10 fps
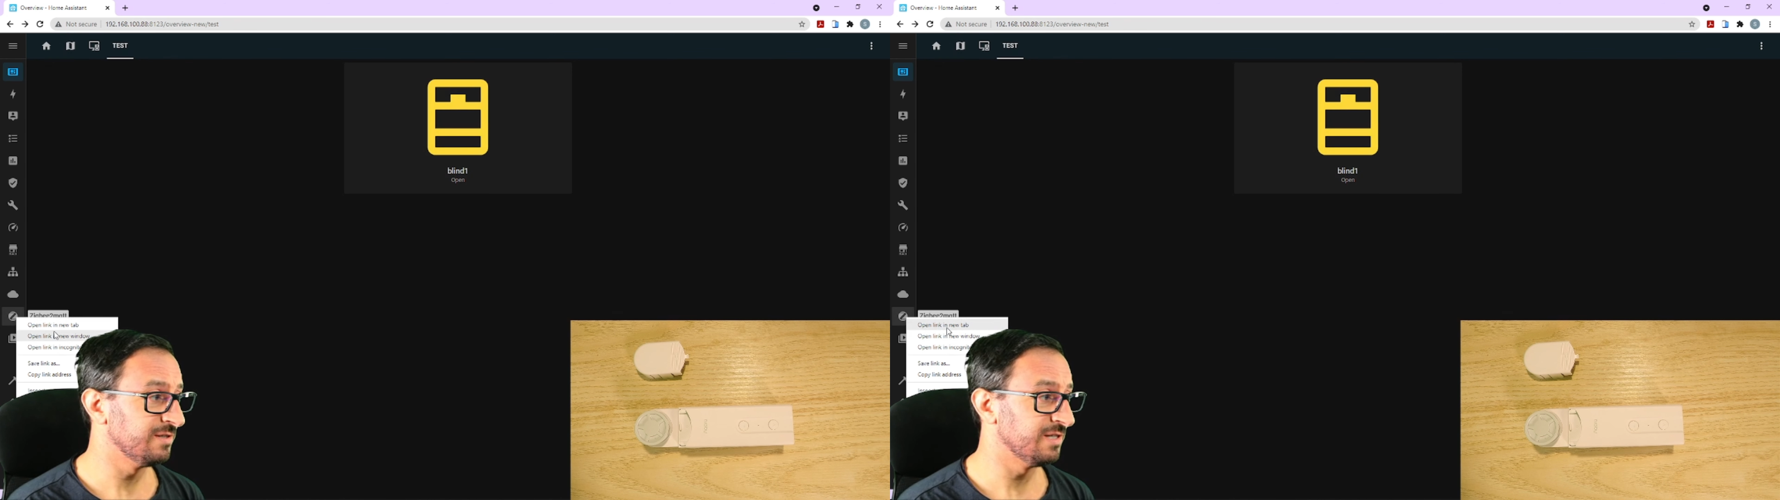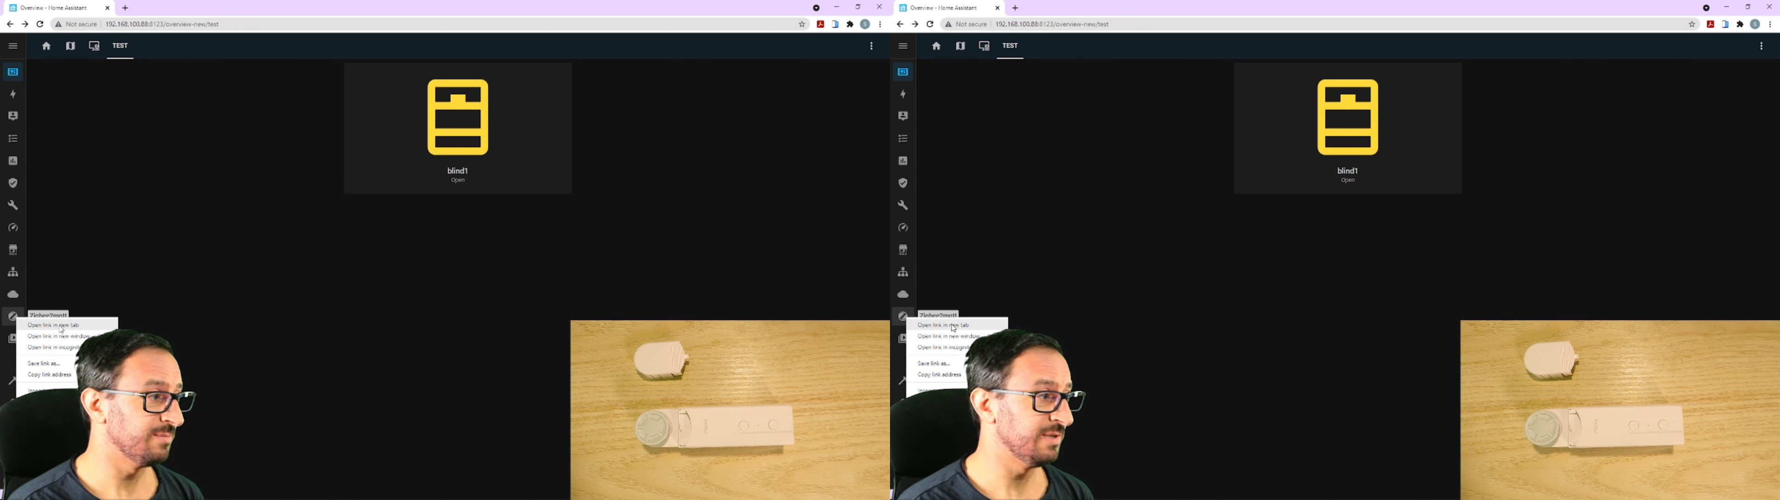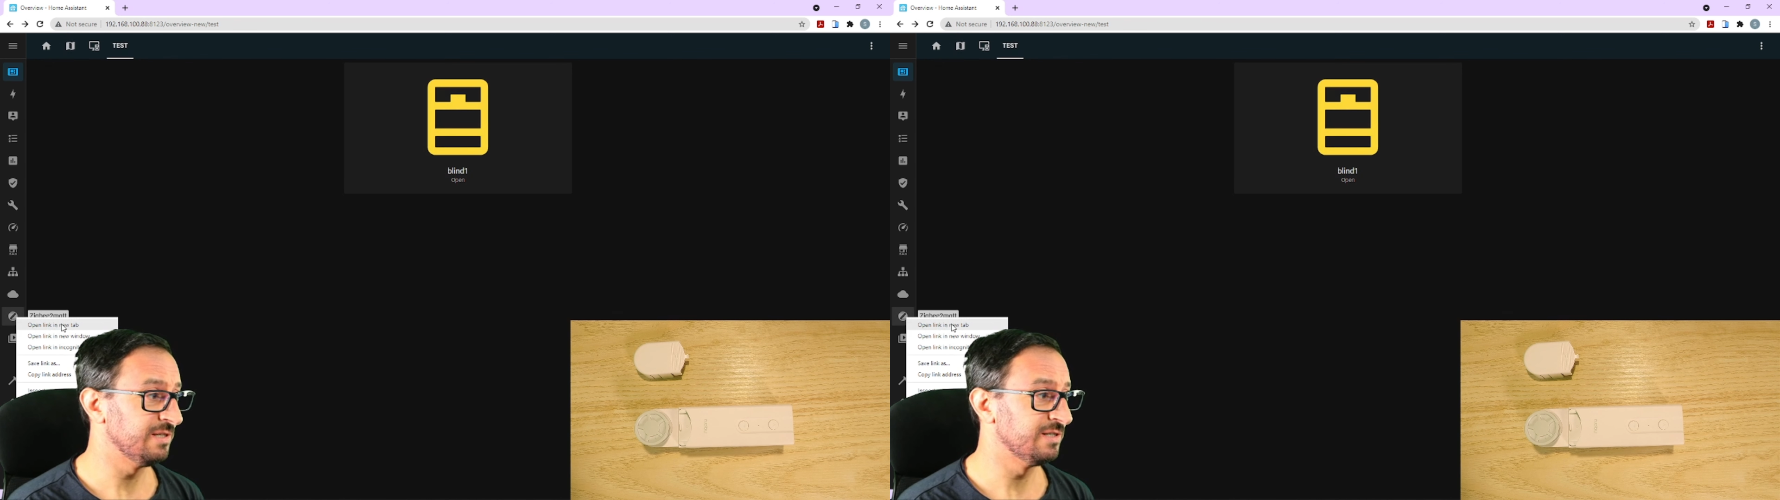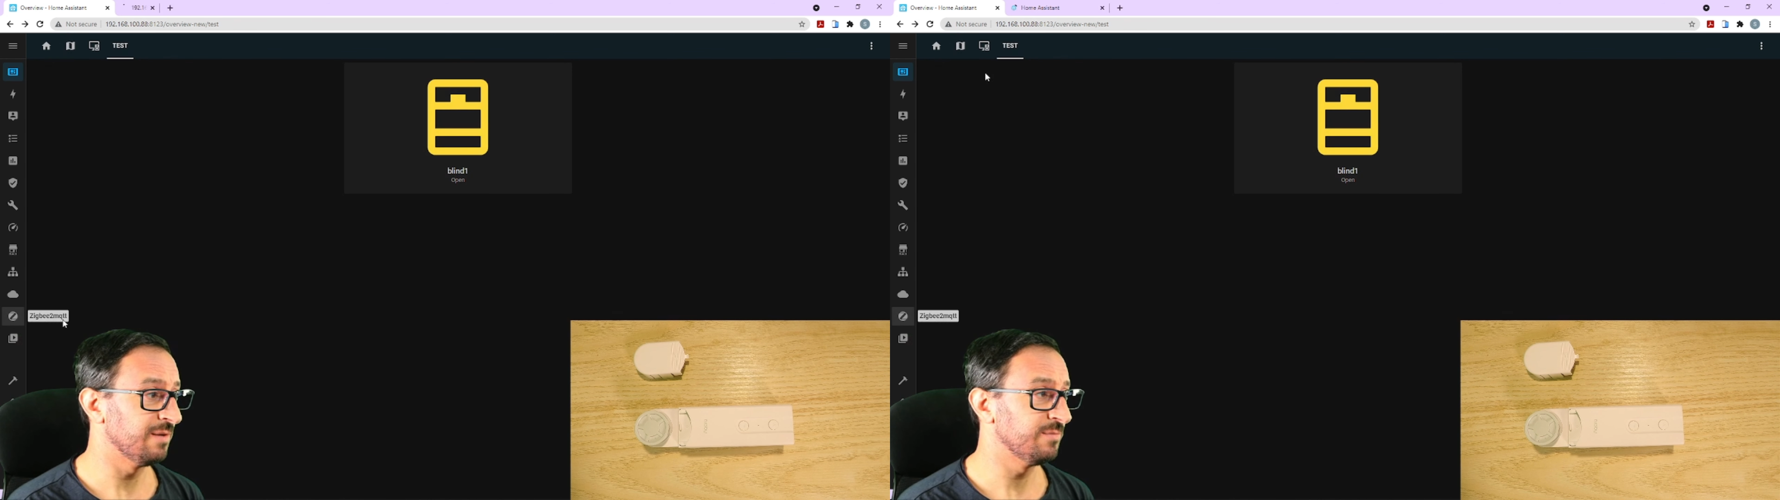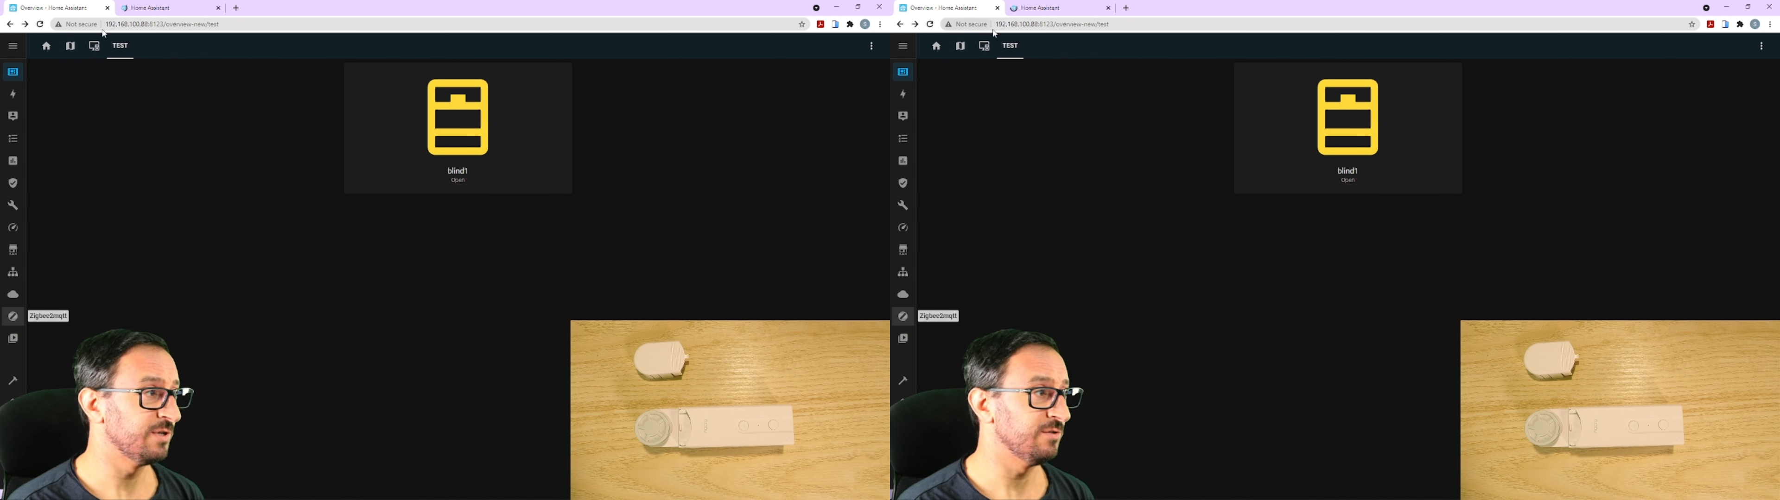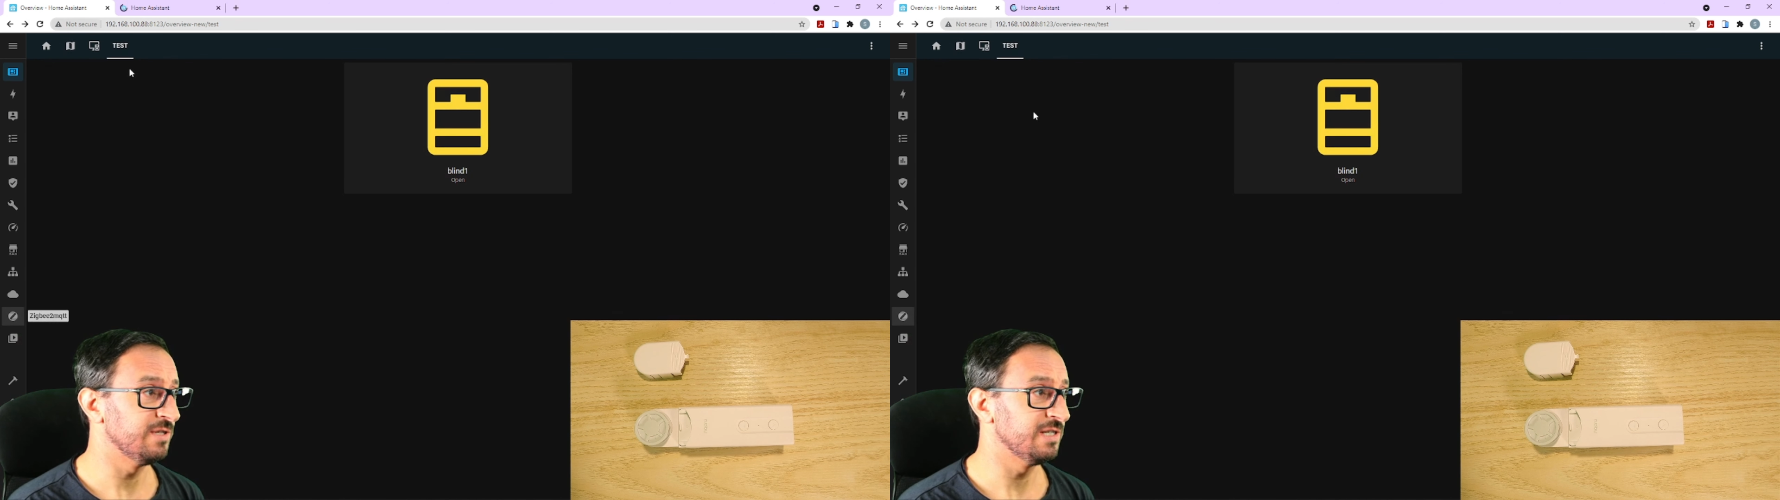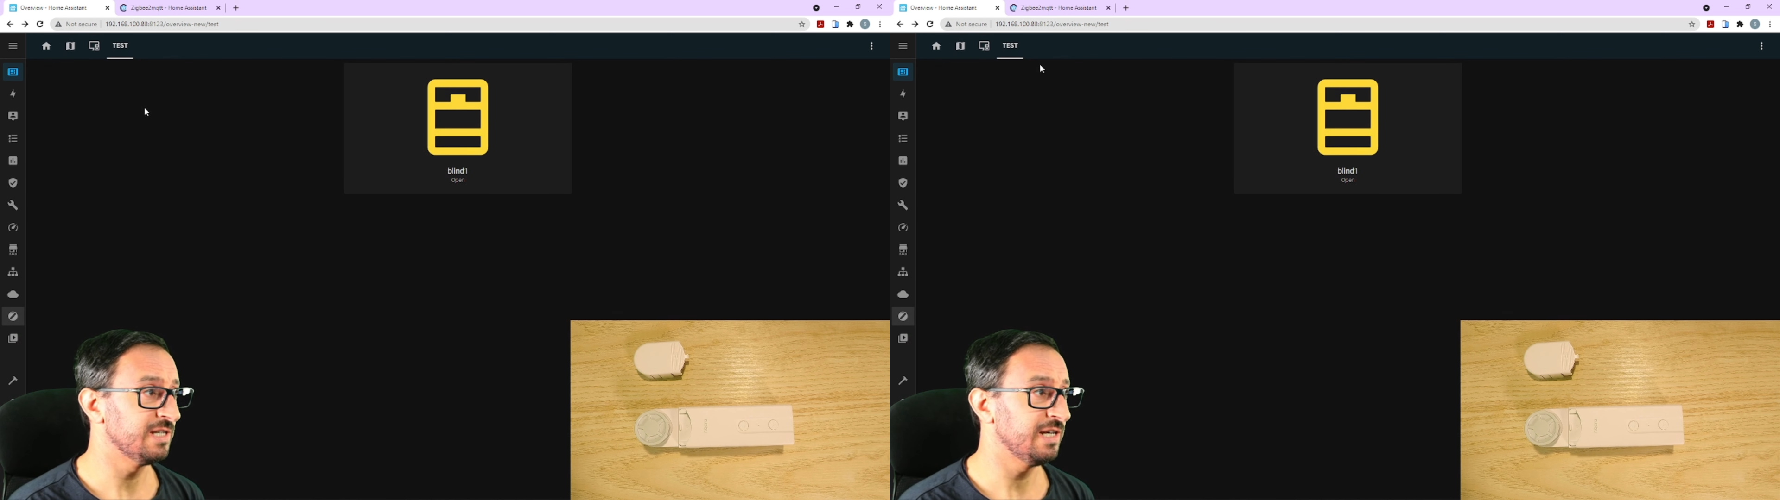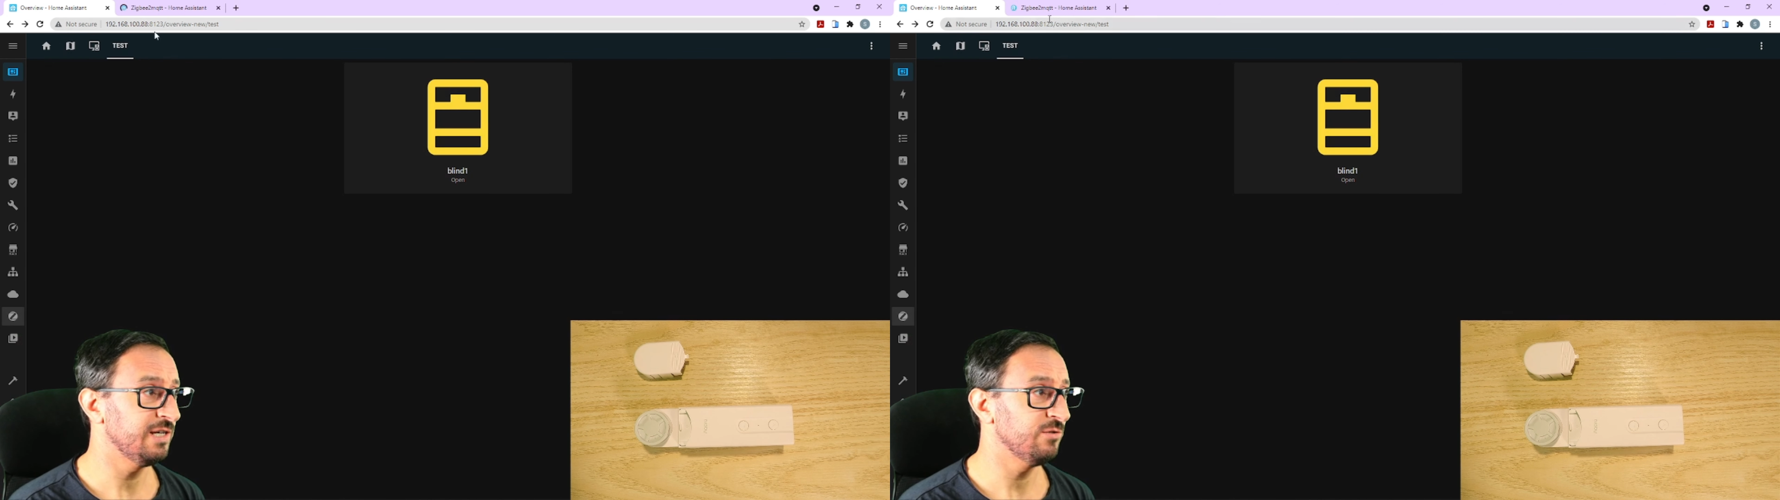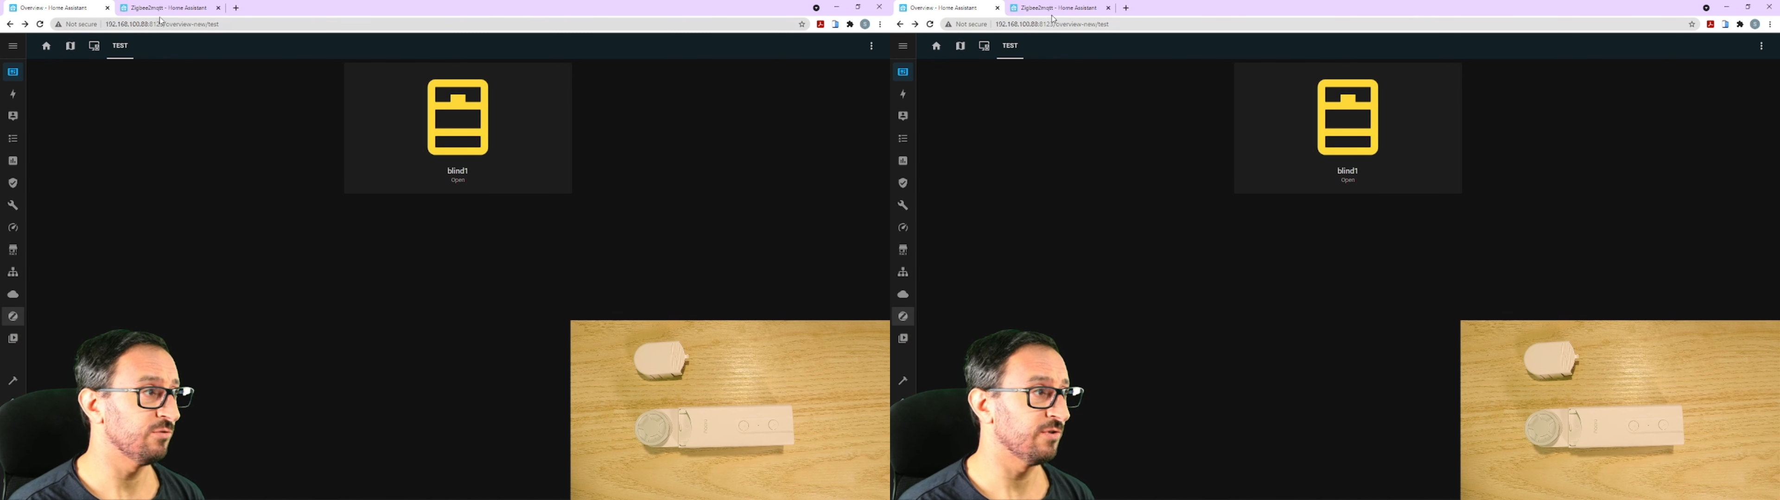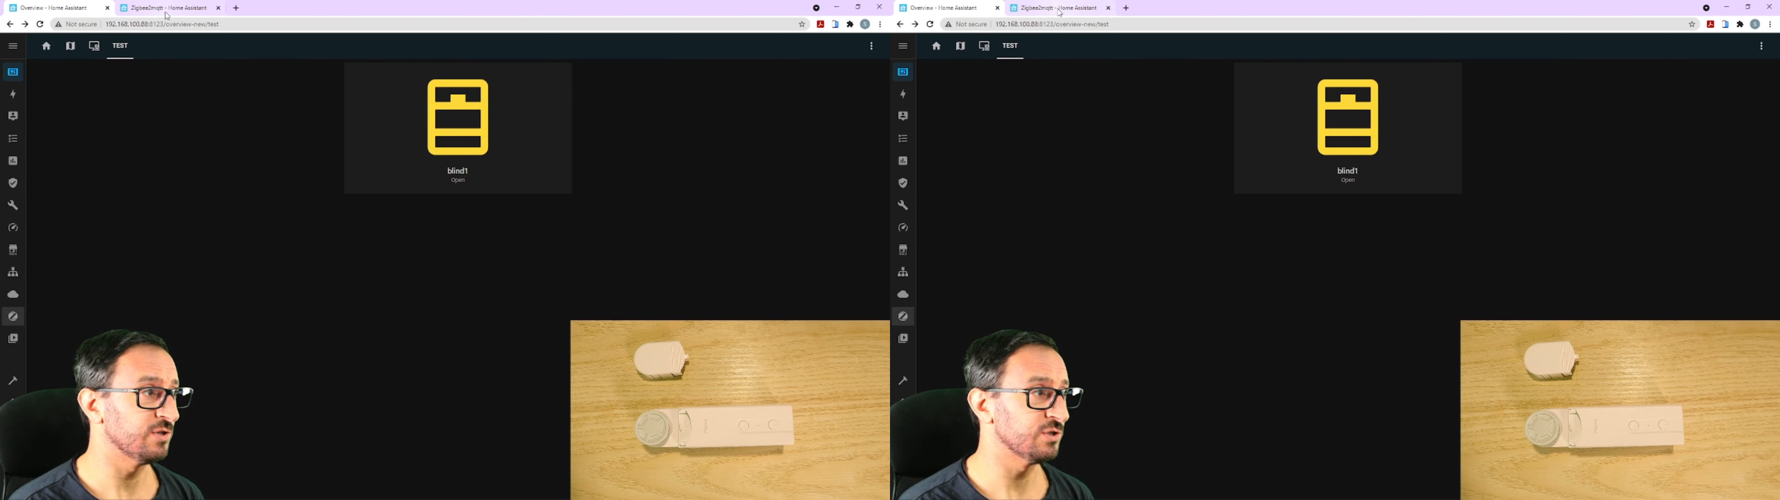Zigbee to MQTT, or if
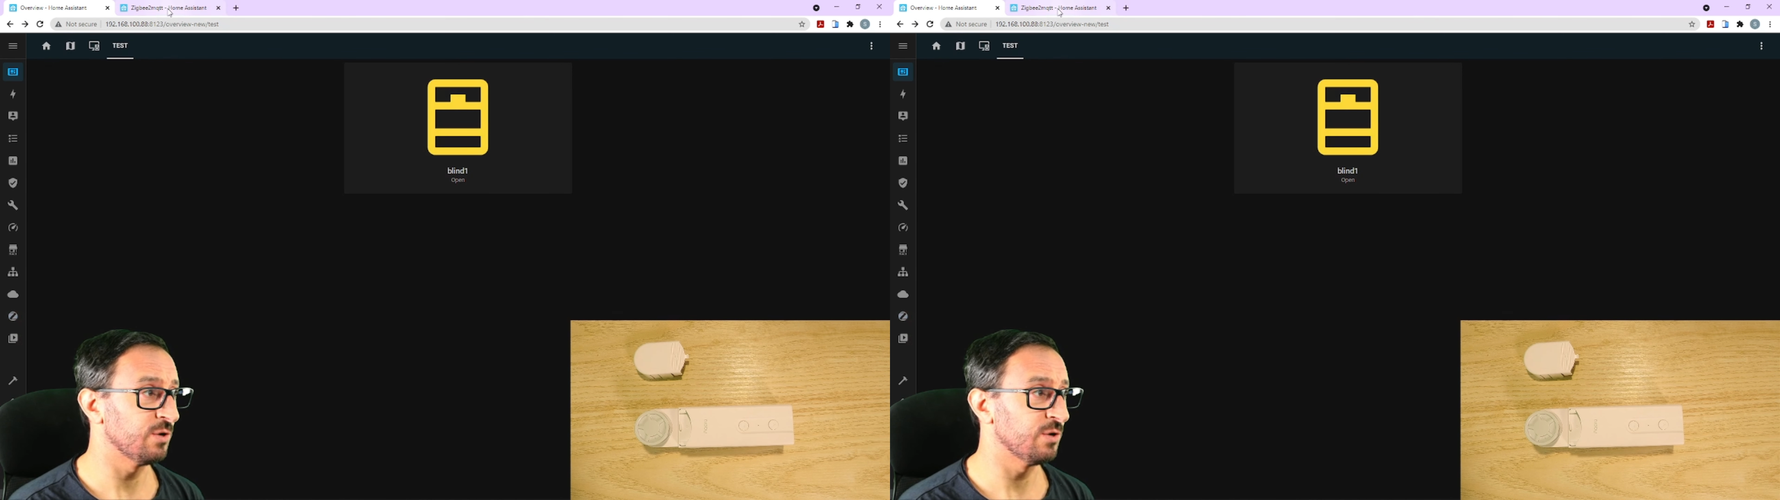I just open